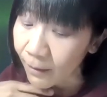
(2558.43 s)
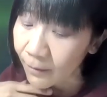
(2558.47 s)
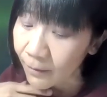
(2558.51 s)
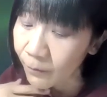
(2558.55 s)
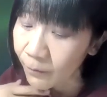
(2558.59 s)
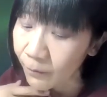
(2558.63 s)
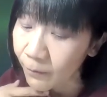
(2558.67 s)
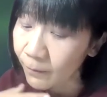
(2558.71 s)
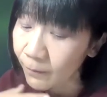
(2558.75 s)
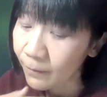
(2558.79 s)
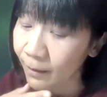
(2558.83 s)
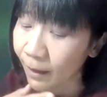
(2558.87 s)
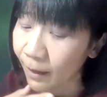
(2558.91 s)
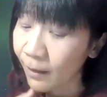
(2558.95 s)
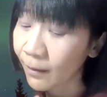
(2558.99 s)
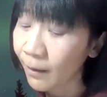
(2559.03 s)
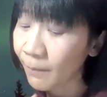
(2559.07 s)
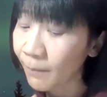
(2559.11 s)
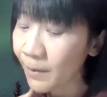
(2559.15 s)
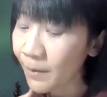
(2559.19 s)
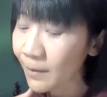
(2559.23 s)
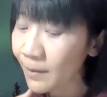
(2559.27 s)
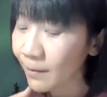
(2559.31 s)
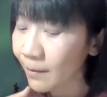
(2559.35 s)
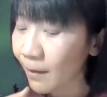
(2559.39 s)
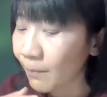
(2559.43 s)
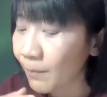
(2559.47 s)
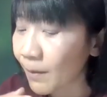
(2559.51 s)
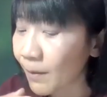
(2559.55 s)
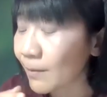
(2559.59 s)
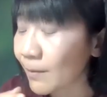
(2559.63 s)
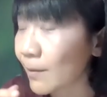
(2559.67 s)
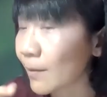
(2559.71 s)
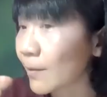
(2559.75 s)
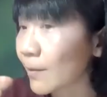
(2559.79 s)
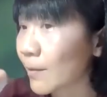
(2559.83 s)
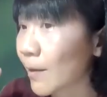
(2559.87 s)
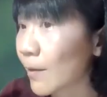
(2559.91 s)
the whole dynamics
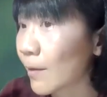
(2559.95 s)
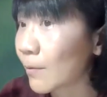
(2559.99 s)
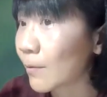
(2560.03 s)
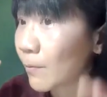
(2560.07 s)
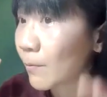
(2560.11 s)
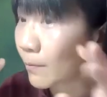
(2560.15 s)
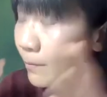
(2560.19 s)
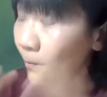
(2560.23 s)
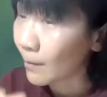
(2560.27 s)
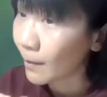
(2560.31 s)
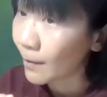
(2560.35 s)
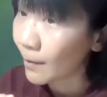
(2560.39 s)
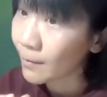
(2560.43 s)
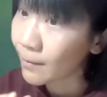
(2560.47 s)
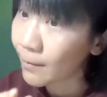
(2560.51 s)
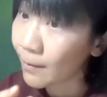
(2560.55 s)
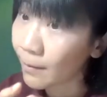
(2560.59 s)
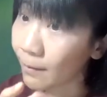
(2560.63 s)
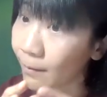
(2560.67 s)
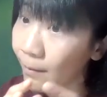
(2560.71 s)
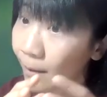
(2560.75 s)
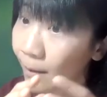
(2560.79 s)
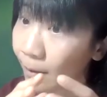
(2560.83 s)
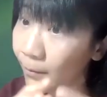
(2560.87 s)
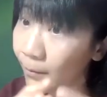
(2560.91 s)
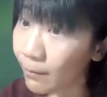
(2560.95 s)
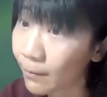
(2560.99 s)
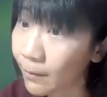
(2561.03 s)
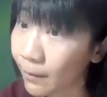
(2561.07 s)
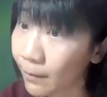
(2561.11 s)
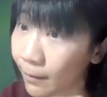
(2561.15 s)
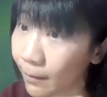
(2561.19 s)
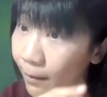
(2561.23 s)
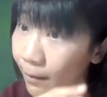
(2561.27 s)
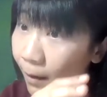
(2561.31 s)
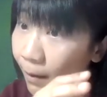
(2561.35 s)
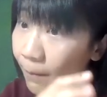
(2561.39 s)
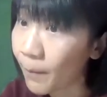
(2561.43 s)
amongst the stakeholders, like
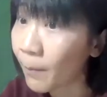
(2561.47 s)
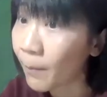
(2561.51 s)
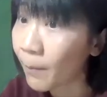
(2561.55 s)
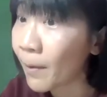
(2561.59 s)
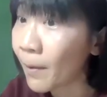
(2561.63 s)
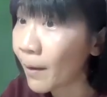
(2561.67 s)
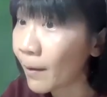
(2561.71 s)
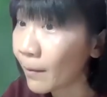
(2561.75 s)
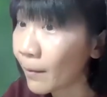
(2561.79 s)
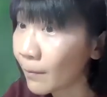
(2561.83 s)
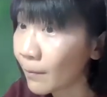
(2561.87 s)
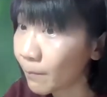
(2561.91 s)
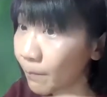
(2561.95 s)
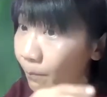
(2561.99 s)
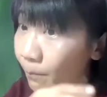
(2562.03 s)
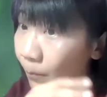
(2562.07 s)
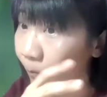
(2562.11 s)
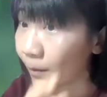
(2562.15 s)
including government,